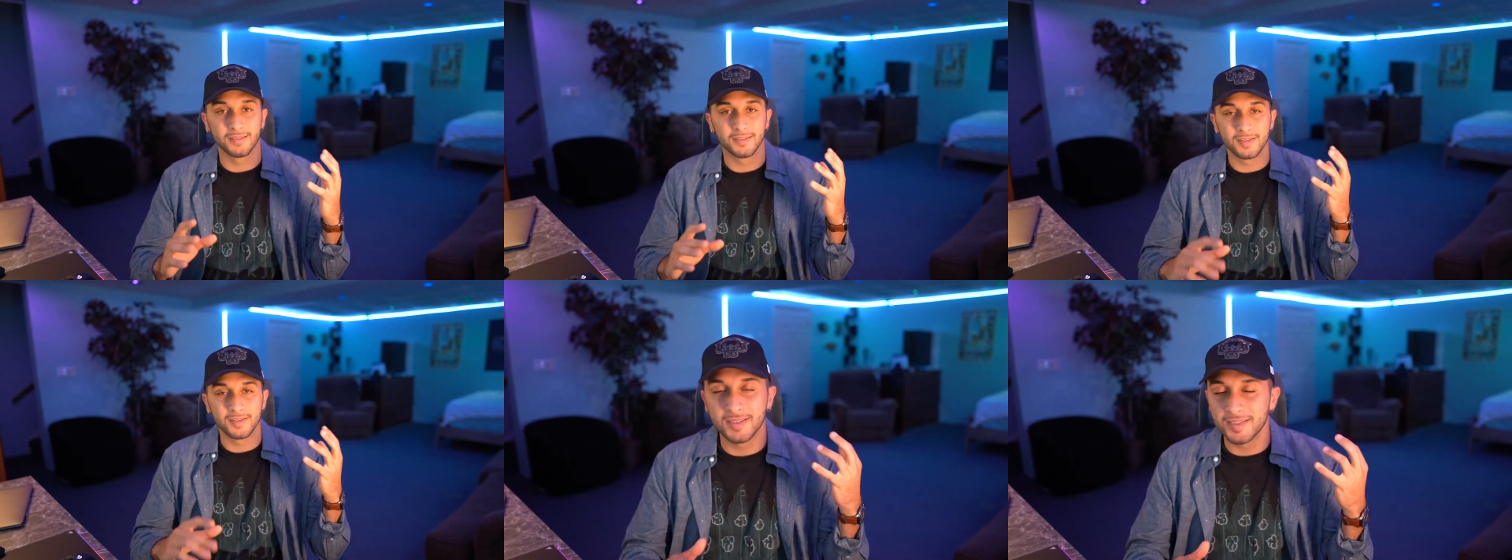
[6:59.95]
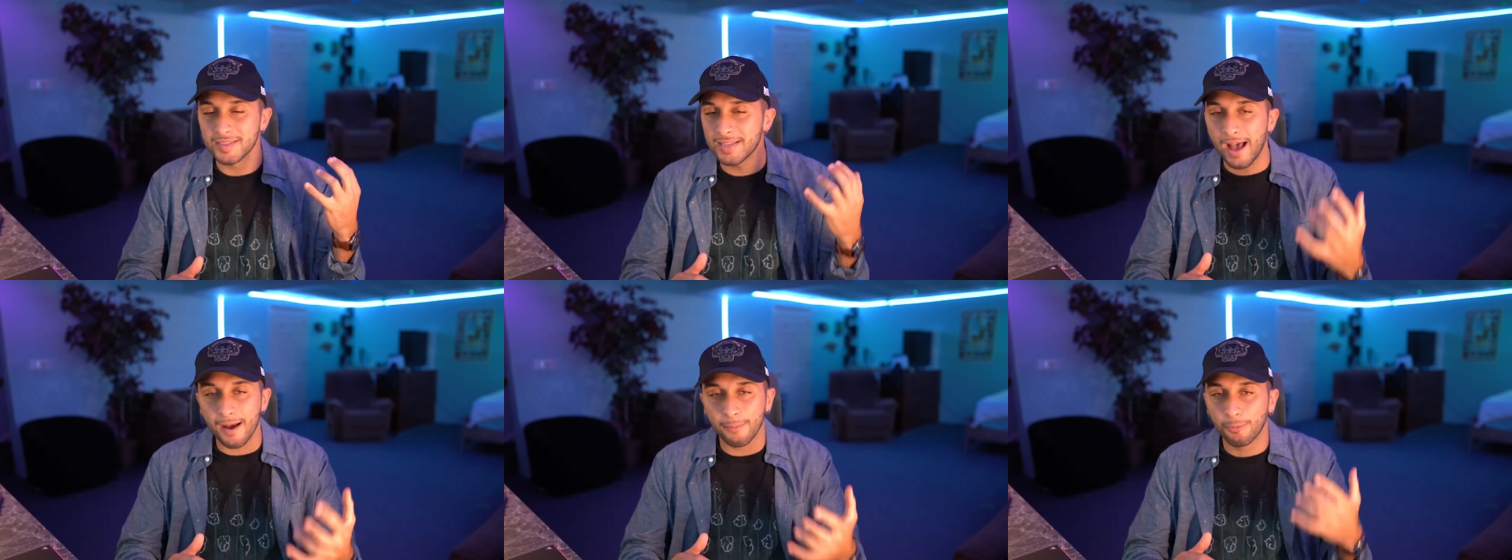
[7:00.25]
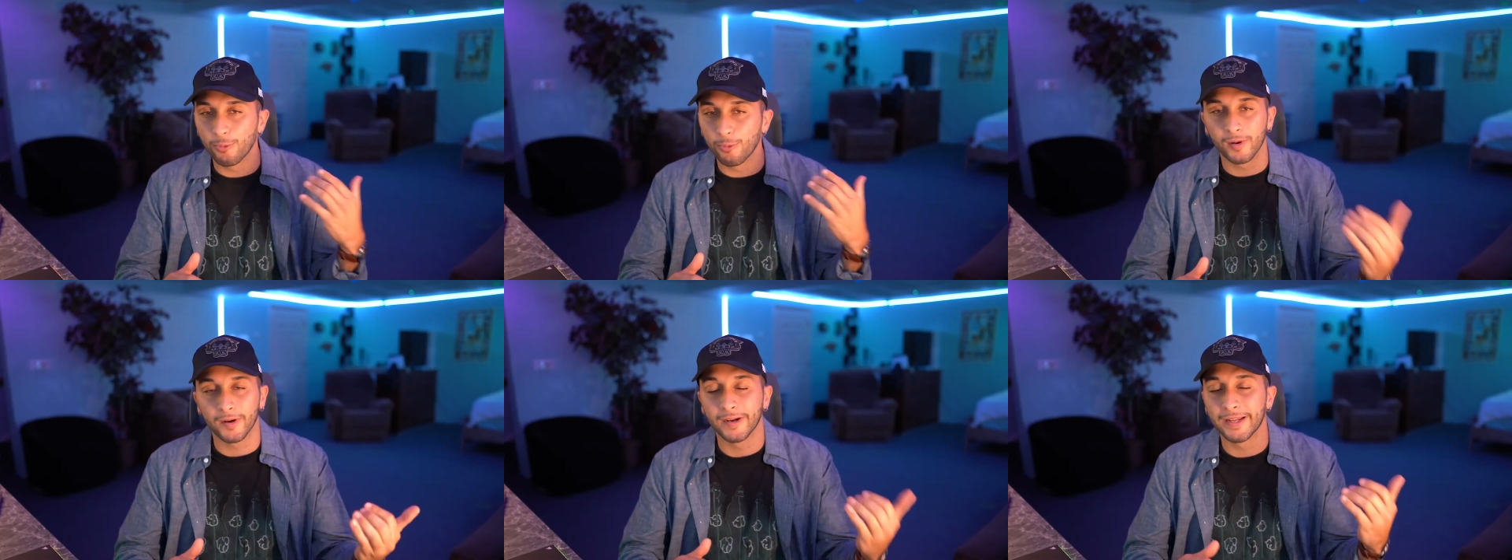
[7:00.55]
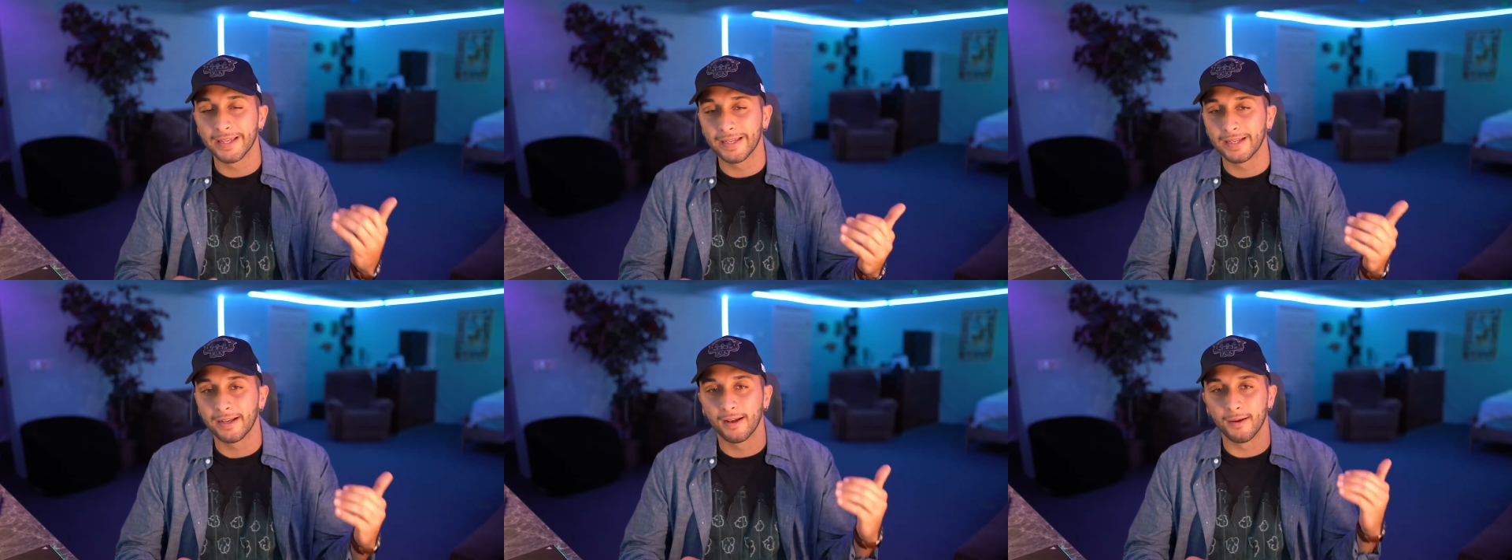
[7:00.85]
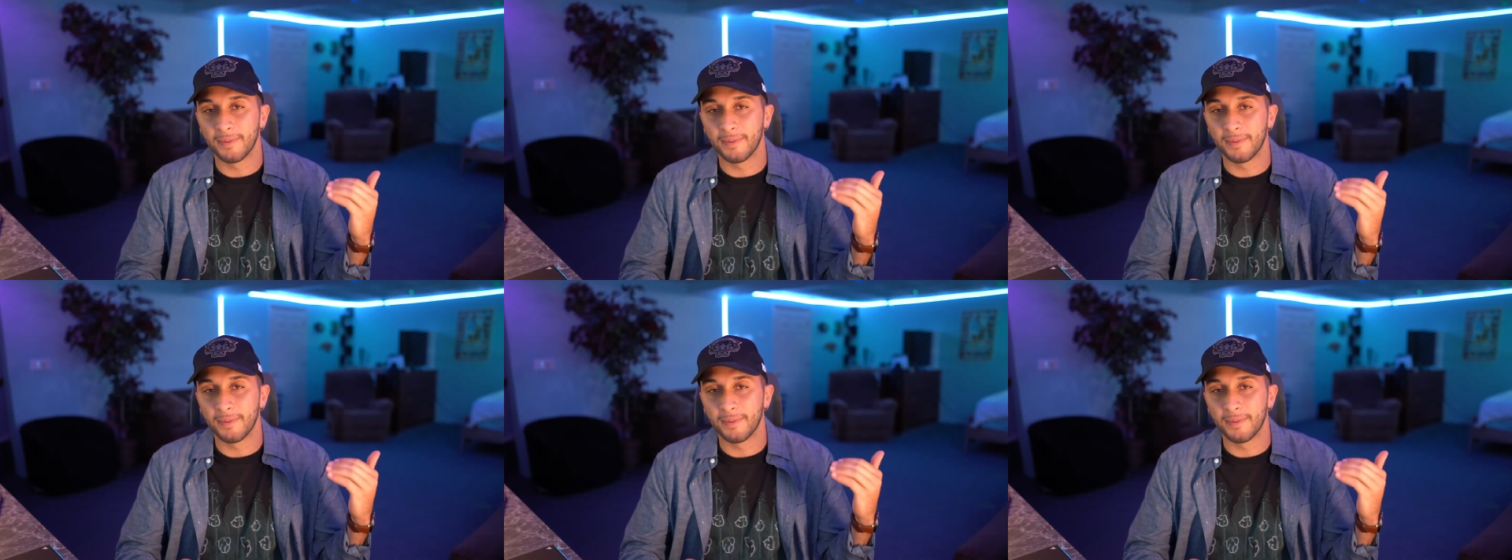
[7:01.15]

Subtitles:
stop worrying